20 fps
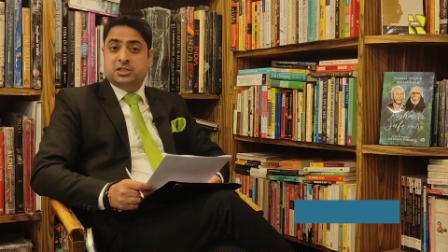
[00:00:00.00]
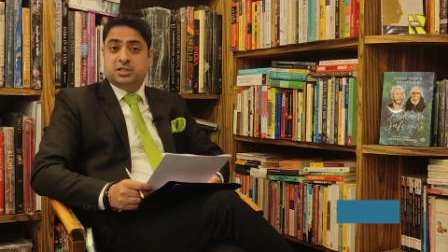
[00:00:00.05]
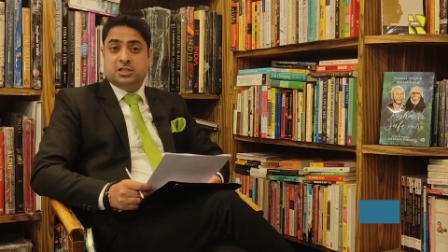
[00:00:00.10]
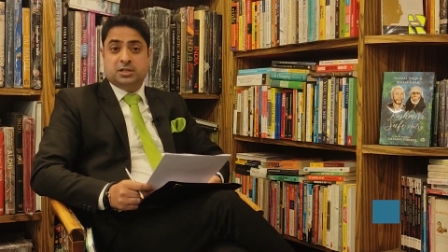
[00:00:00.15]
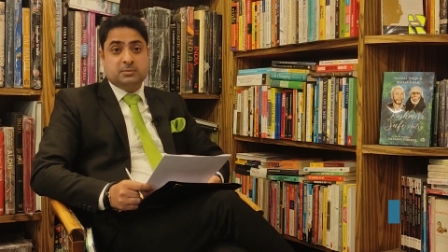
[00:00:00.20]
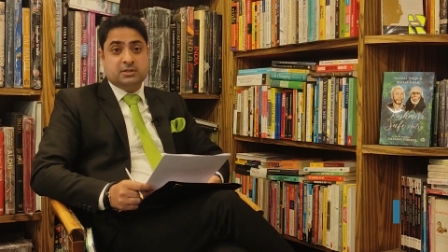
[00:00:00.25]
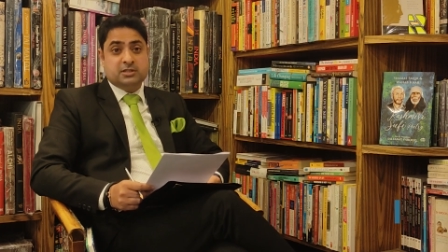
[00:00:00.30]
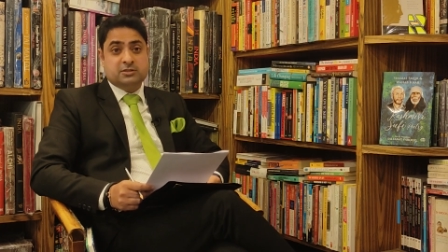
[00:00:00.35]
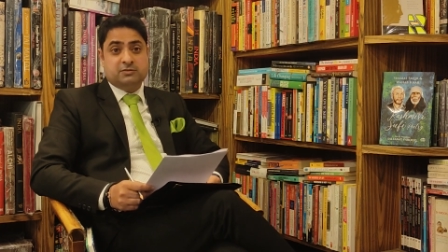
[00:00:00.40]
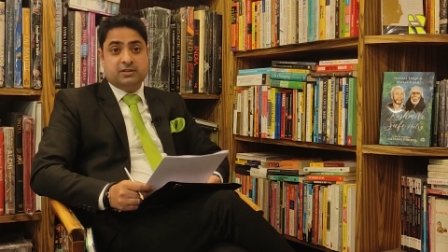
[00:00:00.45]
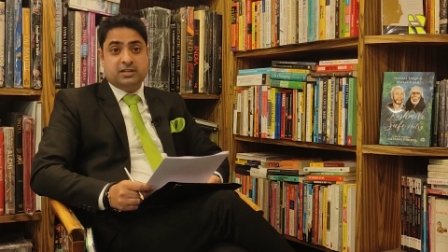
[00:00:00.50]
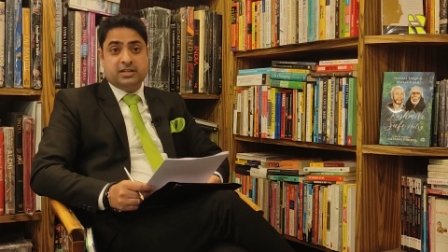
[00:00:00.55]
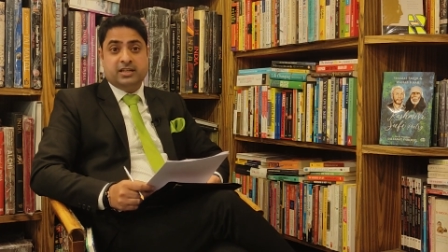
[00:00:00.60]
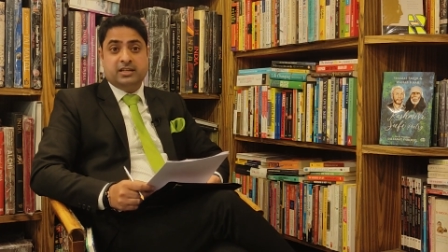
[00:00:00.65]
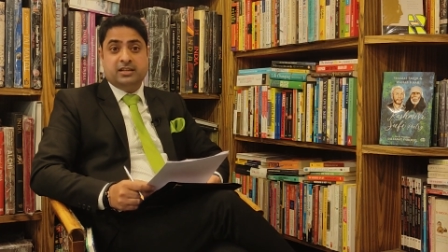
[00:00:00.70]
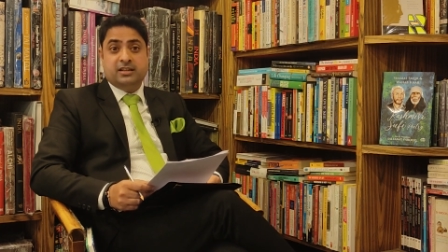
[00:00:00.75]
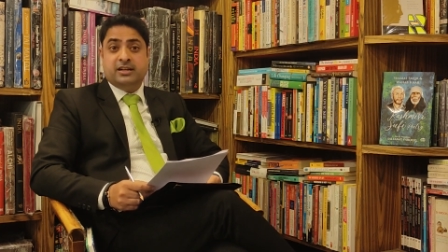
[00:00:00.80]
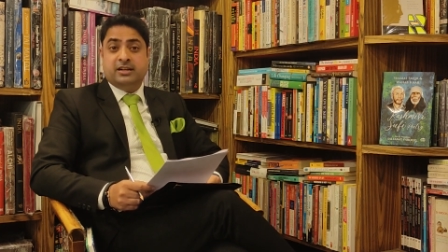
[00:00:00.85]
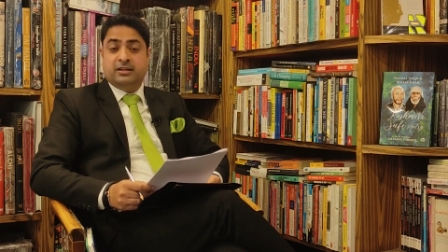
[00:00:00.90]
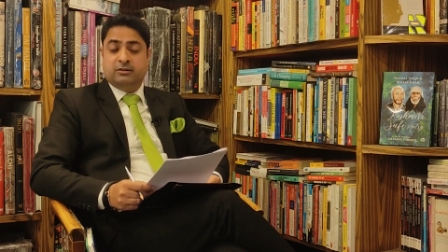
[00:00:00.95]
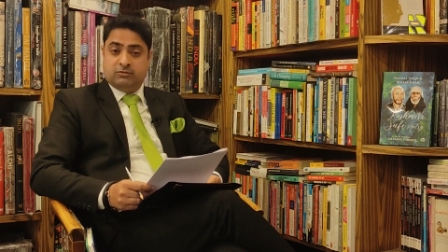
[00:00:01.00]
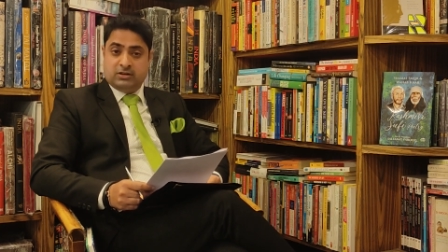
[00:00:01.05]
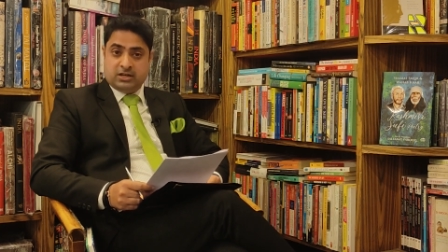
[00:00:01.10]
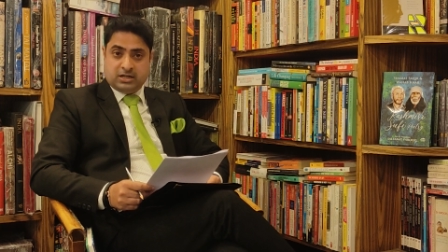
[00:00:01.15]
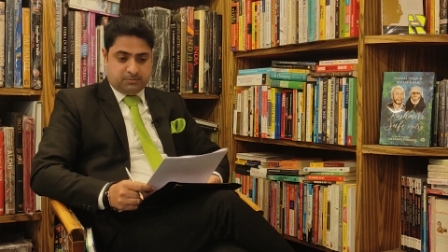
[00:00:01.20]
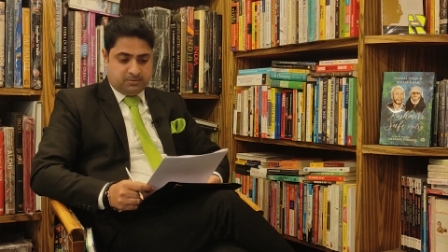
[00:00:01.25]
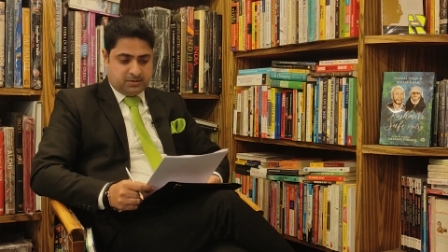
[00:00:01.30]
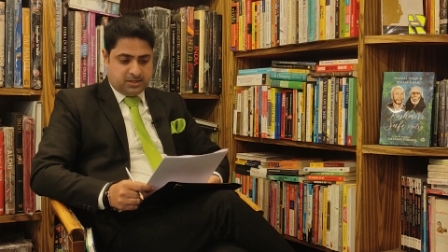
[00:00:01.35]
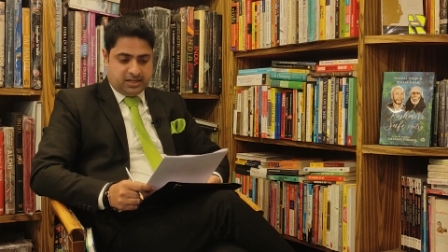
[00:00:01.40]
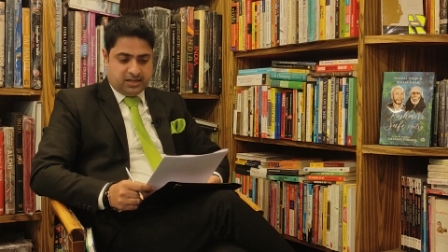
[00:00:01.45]
Shams Fakir and
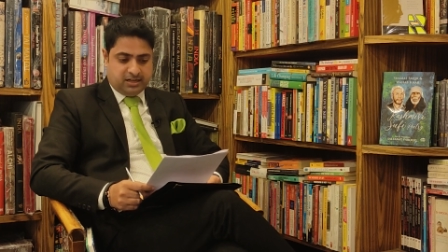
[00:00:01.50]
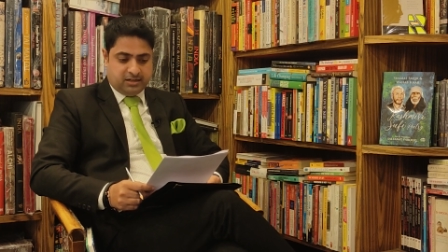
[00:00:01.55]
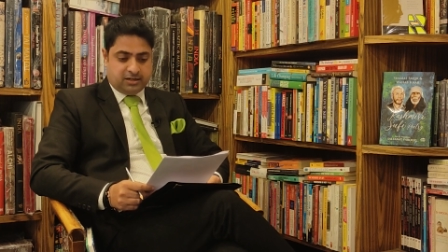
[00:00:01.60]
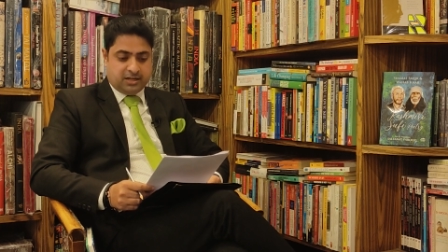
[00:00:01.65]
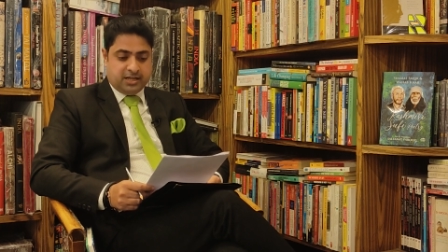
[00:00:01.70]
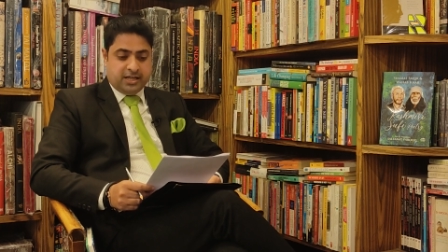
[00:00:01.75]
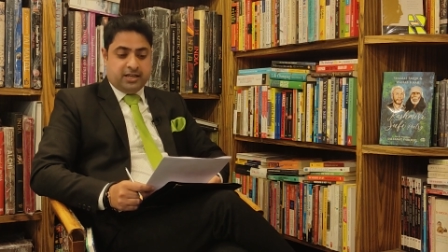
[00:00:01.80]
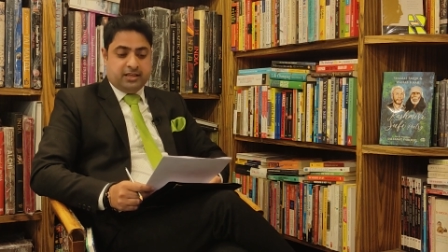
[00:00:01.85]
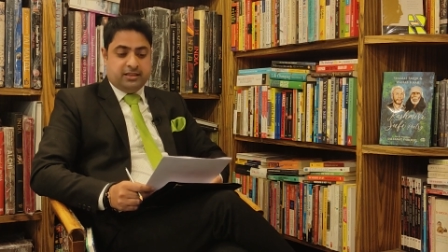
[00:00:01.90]
Wahab Khar.